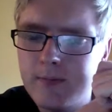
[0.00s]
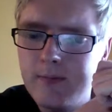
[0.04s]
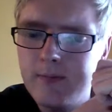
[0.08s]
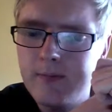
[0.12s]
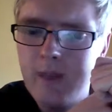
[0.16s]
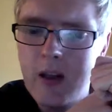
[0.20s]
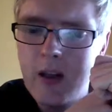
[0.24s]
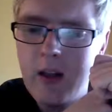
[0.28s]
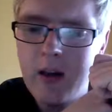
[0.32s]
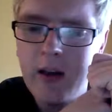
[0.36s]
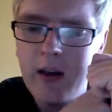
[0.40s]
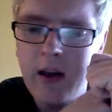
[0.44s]

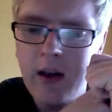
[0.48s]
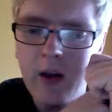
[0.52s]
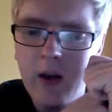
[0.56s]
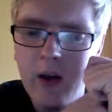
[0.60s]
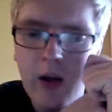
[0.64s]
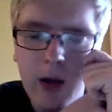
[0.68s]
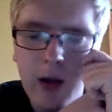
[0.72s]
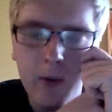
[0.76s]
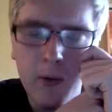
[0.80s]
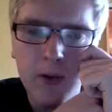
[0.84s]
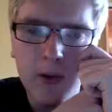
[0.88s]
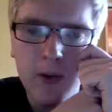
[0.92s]
Now,
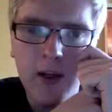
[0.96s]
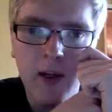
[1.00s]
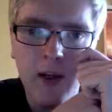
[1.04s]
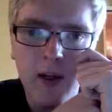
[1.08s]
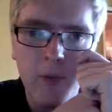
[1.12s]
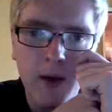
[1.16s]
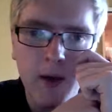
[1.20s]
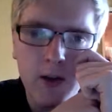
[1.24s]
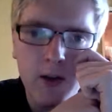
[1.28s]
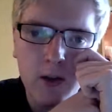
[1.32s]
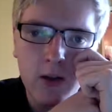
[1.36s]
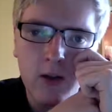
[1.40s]
I will take a
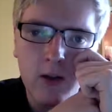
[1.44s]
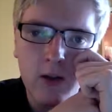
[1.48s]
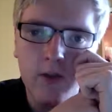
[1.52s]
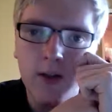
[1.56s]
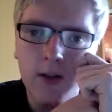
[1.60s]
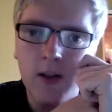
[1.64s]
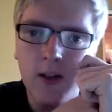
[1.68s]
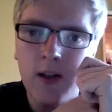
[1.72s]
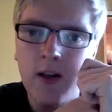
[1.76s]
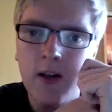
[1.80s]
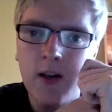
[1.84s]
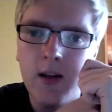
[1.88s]
picture of
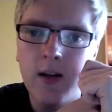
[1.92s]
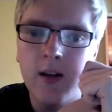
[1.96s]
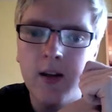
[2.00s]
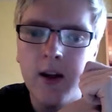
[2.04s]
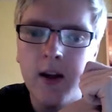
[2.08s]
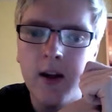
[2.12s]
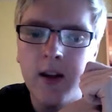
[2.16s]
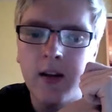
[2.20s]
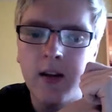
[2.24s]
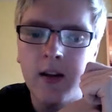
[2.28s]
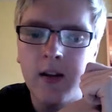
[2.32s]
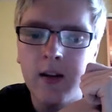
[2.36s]
this key
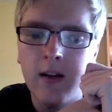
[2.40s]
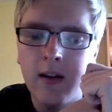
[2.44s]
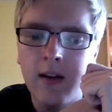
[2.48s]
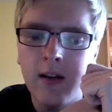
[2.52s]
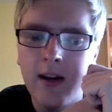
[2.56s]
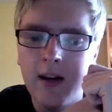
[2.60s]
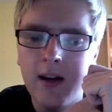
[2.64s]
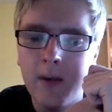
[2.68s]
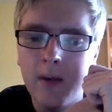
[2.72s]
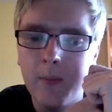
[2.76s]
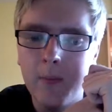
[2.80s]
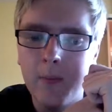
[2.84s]
ring
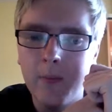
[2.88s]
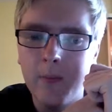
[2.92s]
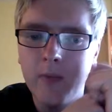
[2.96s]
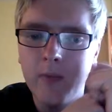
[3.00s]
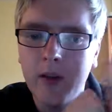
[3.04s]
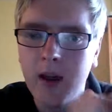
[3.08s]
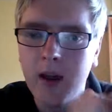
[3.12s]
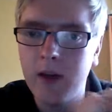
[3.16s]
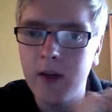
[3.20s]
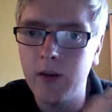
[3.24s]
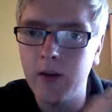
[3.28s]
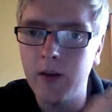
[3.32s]

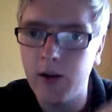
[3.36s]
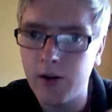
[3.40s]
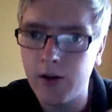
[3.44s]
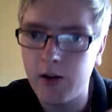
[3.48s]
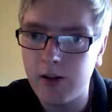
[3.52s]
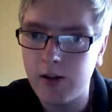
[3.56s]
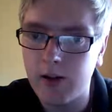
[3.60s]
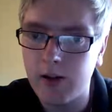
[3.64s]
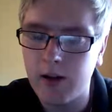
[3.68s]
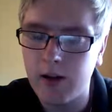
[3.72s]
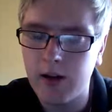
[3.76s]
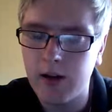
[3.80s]
in the
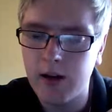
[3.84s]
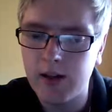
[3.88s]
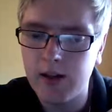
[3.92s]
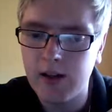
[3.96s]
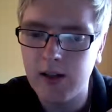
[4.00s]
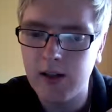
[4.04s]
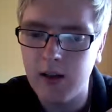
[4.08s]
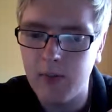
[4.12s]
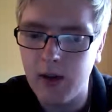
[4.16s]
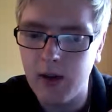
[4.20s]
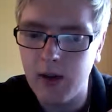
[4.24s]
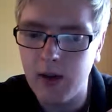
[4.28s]
nursery the next
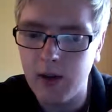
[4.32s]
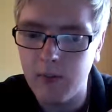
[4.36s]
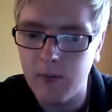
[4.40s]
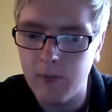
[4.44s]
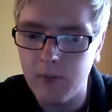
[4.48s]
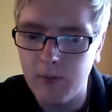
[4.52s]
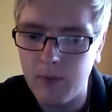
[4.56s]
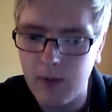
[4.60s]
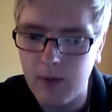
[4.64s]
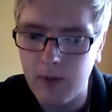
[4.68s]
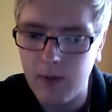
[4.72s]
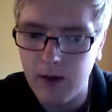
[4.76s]
time
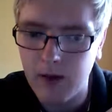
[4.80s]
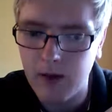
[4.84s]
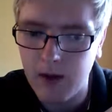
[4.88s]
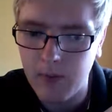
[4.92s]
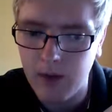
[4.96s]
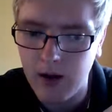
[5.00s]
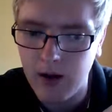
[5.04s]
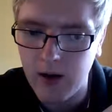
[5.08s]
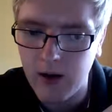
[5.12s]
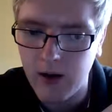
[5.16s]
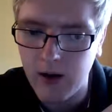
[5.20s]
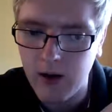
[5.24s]
that I'm
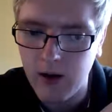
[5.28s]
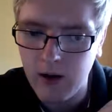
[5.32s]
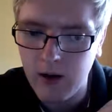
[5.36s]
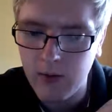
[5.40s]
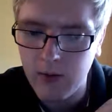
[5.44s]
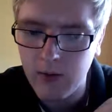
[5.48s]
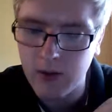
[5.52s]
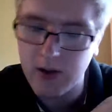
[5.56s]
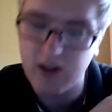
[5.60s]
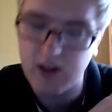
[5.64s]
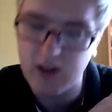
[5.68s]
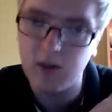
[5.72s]
there,
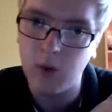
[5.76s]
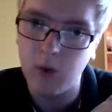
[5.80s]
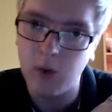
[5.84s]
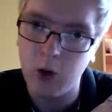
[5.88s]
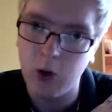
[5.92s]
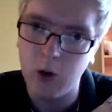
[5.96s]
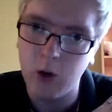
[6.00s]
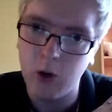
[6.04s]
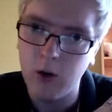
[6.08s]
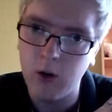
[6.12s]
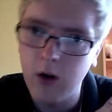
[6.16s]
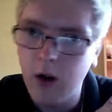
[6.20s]
which is
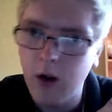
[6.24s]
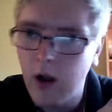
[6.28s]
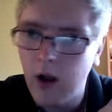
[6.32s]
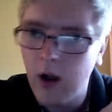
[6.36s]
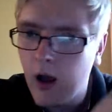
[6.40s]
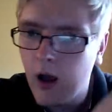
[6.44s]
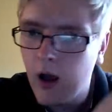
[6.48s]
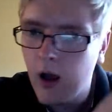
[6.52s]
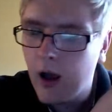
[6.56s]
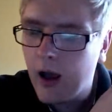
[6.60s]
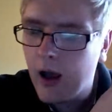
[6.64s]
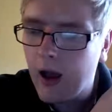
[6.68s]
tomorrow,
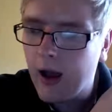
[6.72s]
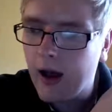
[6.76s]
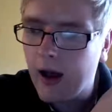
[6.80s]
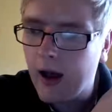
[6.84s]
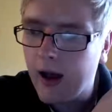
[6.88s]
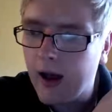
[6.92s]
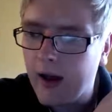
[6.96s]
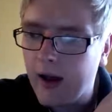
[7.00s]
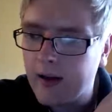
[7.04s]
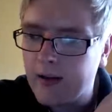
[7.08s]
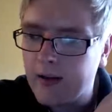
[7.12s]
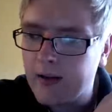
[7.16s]

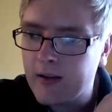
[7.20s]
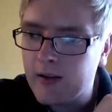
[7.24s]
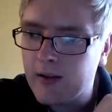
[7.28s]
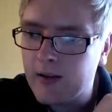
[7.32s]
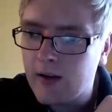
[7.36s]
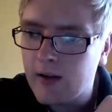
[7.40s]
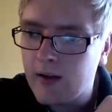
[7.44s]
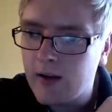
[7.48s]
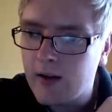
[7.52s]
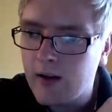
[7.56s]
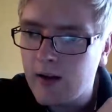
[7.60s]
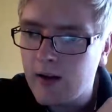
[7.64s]
and
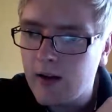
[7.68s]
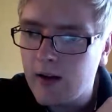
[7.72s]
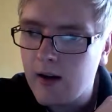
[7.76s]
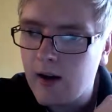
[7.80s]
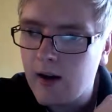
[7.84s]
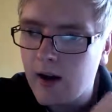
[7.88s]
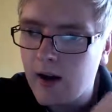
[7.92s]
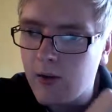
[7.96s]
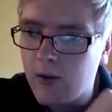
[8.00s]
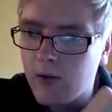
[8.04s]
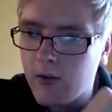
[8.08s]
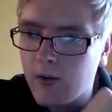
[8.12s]

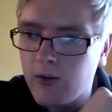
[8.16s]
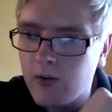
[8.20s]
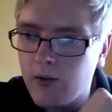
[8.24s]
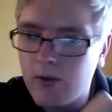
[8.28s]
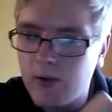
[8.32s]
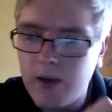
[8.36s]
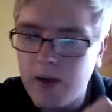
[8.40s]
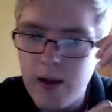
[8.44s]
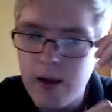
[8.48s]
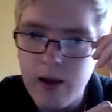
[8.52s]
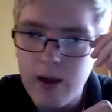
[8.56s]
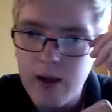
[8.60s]
I will
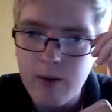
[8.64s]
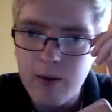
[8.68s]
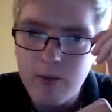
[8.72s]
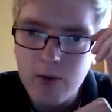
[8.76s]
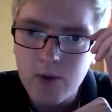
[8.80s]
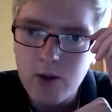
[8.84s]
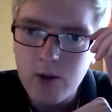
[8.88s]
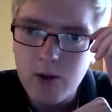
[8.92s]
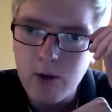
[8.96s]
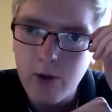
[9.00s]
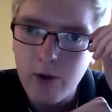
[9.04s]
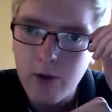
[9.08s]

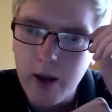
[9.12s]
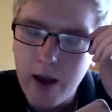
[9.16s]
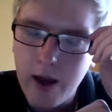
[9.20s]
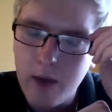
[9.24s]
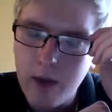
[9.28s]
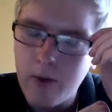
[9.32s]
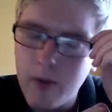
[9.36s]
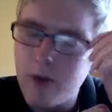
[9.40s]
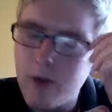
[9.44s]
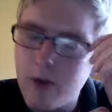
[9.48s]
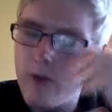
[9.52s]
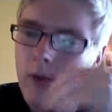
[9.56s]
show that in
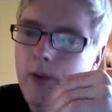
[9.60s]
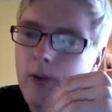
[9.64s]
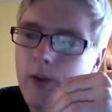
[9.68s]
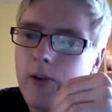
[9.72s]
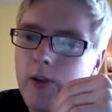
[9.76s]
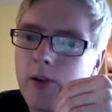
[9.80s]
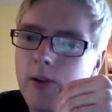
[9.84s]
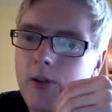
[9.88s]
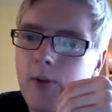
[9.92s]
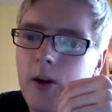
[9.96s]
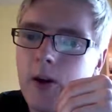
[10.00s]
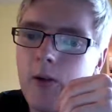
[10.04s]
my folder
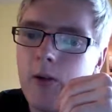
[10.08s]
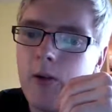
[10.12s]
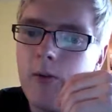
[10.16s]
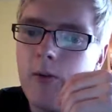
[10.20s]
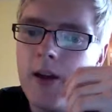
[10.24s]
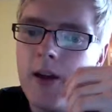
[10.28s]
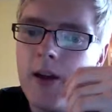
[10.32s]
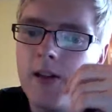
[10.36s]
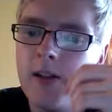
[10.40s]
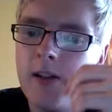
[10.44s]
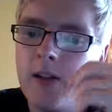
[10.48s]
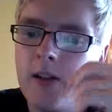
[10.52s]
as well. But
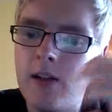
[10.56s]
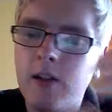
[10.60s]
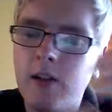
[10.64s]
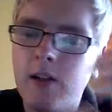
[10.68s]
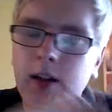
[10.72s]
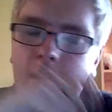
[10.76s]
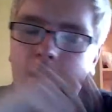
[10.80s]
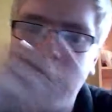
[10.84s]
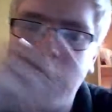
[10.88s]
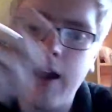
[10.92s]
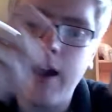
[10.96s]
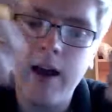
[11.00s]
basically,
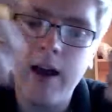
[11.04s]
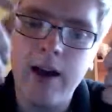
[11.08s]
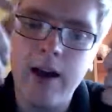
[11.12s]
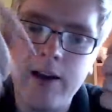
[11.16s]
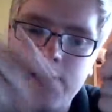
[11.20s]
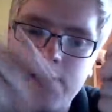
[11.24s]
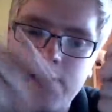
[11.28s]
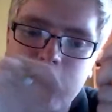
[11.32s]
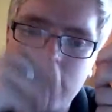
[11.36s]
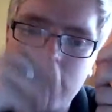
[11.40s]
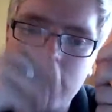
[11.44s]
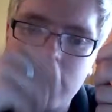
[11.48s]
it
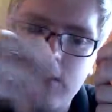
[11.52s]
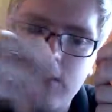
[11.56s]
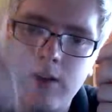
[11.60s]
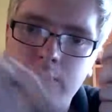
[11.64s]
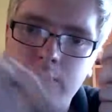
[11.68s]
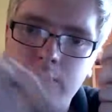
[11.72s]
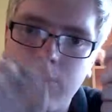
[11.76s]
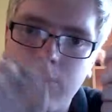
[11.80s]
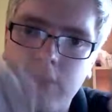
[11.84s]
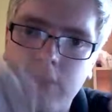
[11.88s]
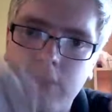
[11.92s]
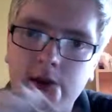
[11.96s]
has
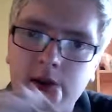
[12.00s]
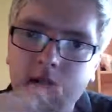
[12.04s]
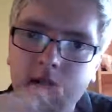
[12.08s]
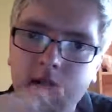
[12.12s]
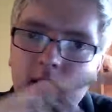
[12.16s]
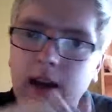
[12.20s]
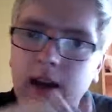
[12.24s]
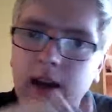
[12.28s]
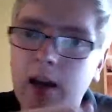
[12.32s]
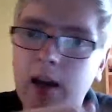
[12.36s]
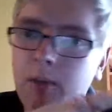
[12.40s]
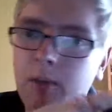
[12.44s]
different
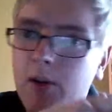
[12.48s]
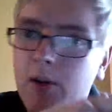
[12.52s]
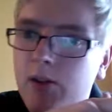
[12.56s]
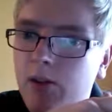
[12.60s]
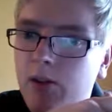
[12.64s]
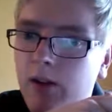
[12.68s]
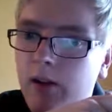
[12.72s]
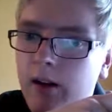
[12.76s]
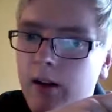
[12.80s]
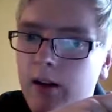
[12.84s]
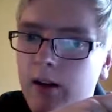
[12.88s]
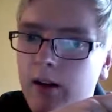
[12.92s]
segments
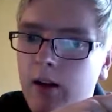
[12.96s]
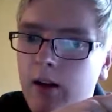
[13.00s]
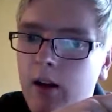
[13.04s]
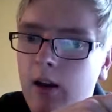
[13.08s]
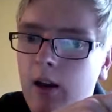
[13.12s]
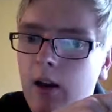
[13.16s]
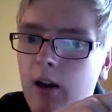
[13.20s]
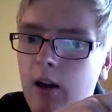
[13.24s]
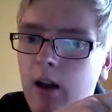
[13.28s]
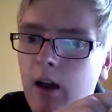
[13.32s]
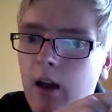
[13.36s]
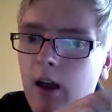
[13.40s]
on it
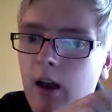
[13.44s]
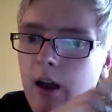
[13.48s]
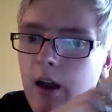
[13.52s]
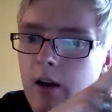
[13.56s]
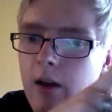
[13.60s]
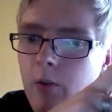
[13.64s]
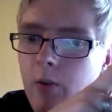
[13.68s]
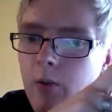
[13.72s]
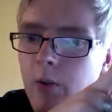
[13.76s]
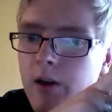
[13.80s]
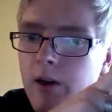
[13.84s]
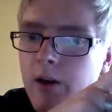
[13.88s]

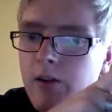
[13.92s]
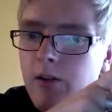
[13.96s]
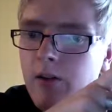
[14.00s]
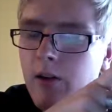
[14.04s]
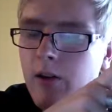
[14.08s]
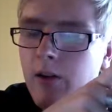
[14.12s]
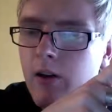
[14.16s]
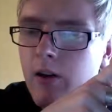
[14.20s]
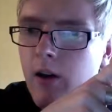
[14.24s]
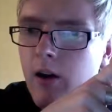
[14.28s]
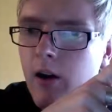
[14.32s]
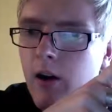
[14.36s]
in which
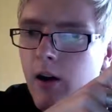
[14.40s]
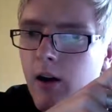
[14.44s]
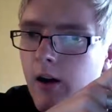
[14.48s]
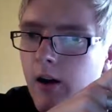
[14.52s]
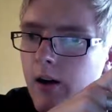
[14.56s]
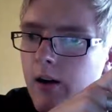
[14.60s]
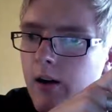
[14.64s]
there are